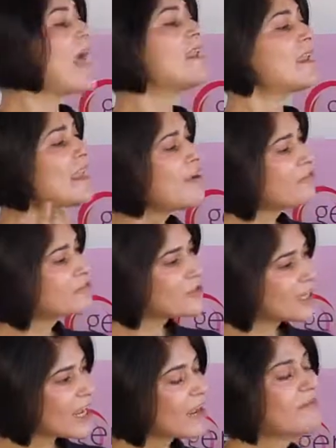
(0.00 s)
And if
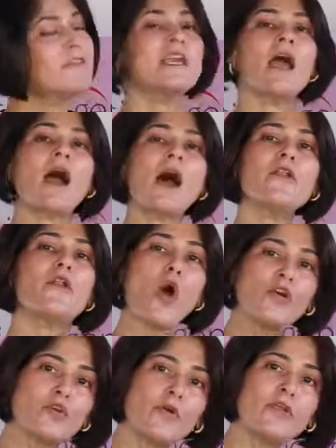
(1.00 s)
today we are not